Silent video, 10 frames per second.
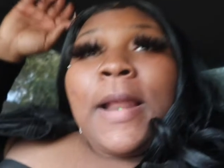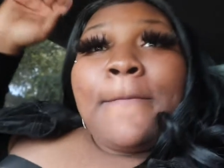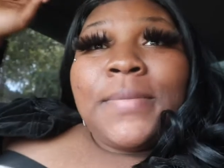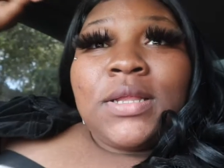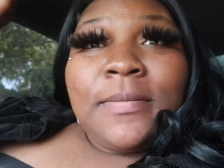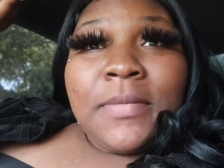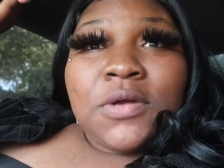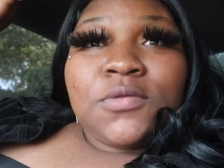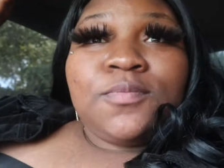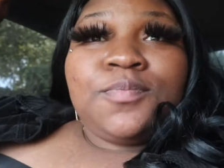gonna put them on.
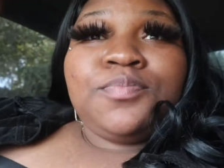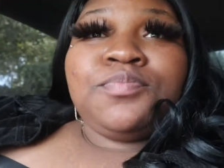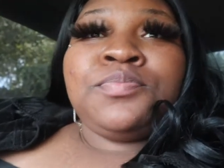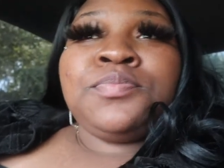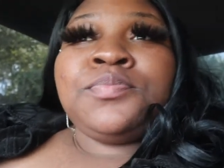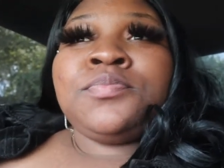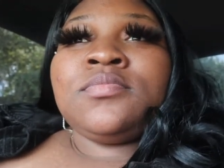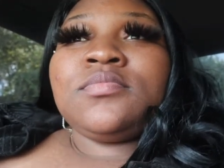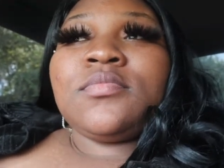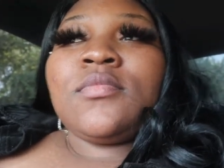Oh,
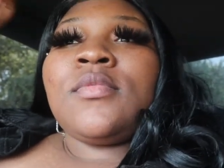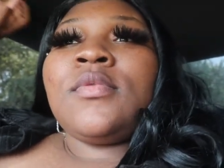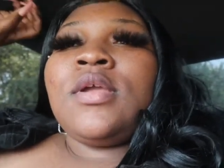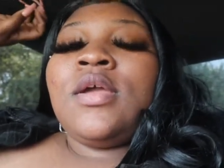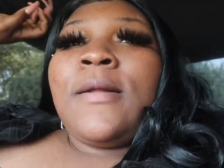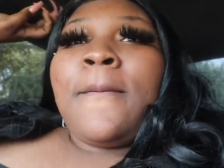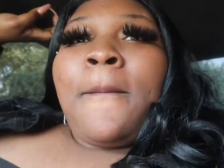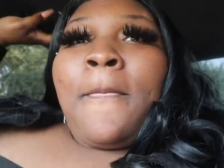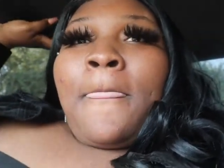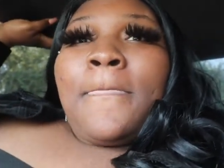you
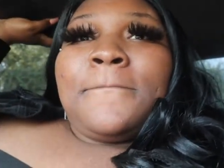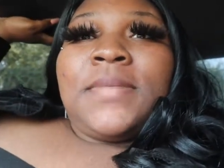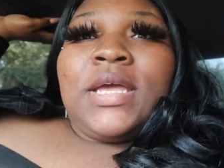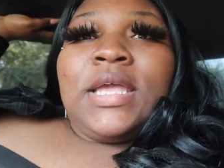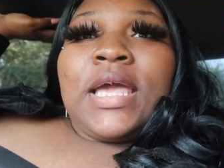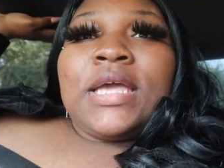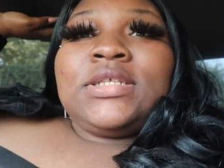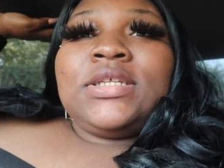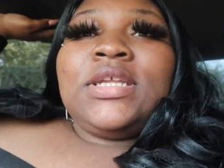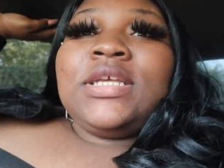but yeah,
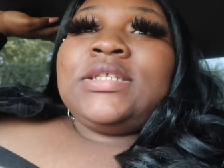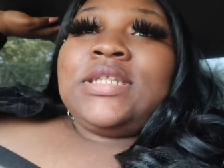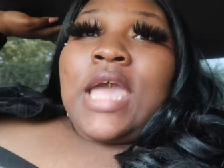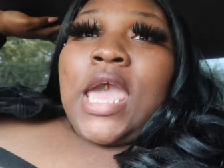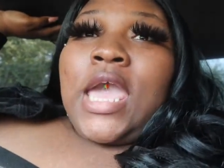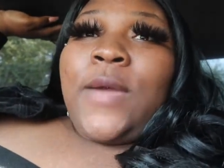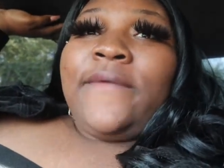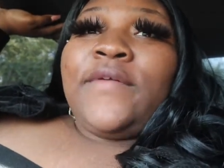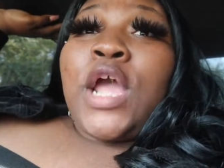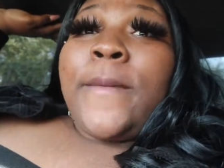it's the next day. We
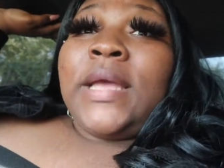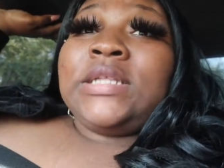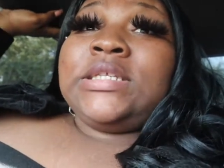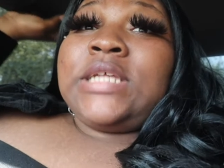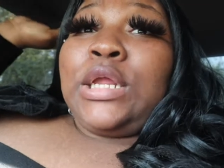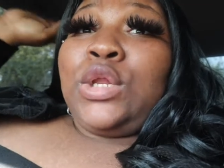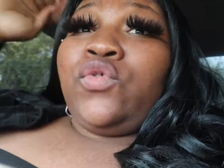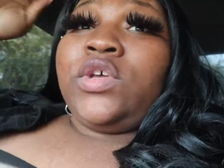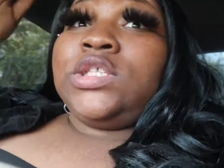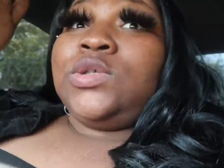finna go back to St.
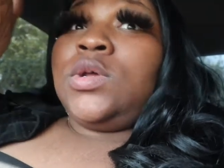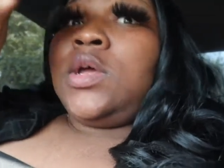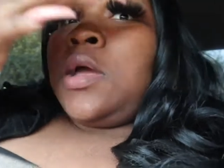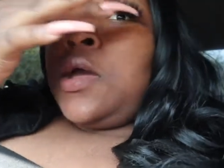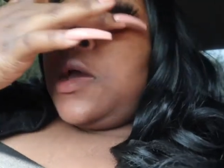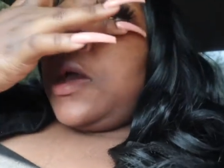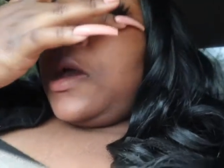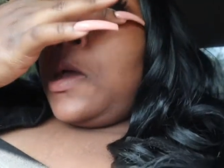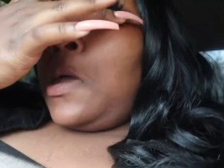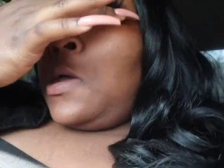Louis. Oh my
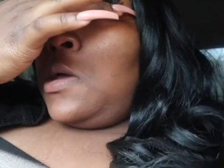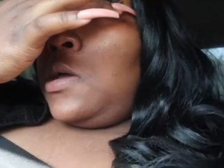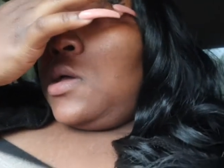god.